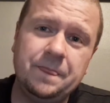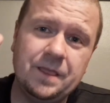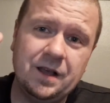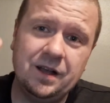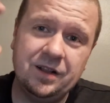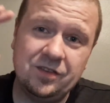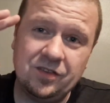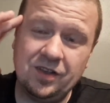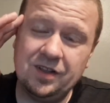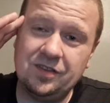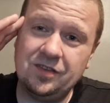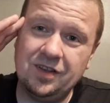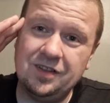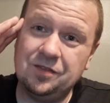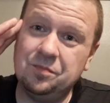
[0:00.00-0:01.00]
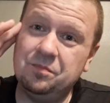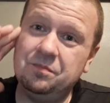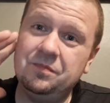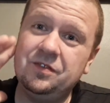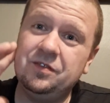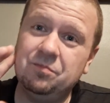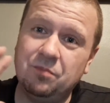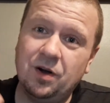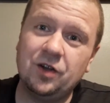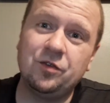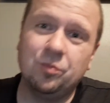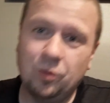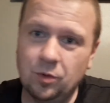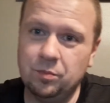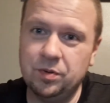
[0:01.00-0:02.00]
It's much
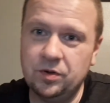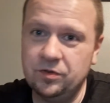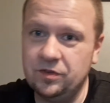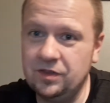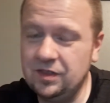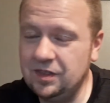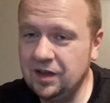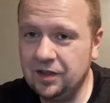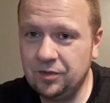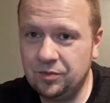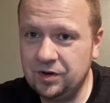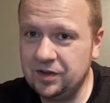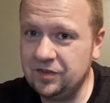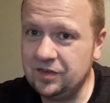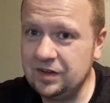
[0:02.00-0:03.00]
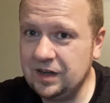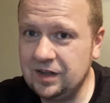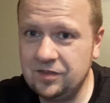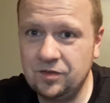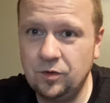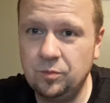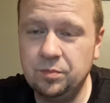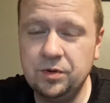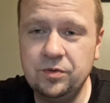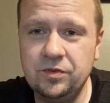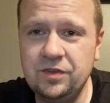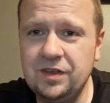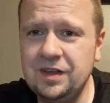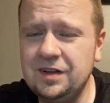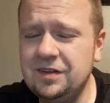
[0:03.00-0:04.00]
more boozy. The other one is not so
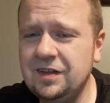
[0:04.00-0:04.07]
boozy.